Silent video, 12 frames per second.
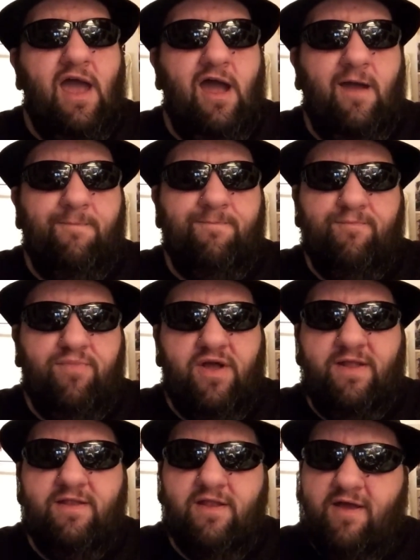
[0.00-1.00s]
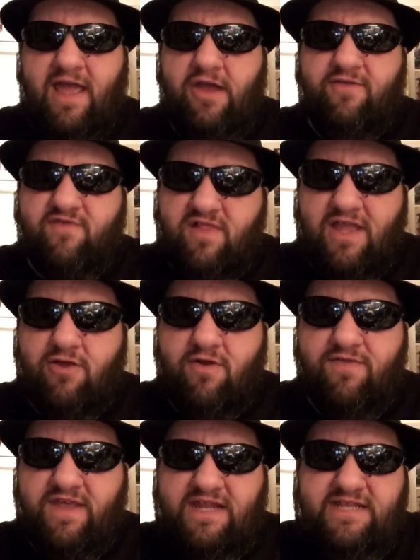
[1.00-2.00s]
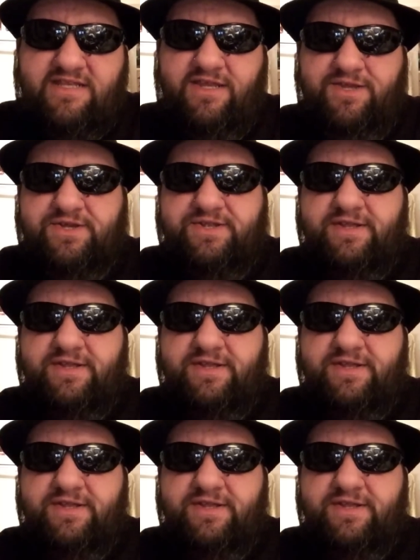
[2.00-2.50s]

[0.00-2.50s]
um, but out of Clara that he did.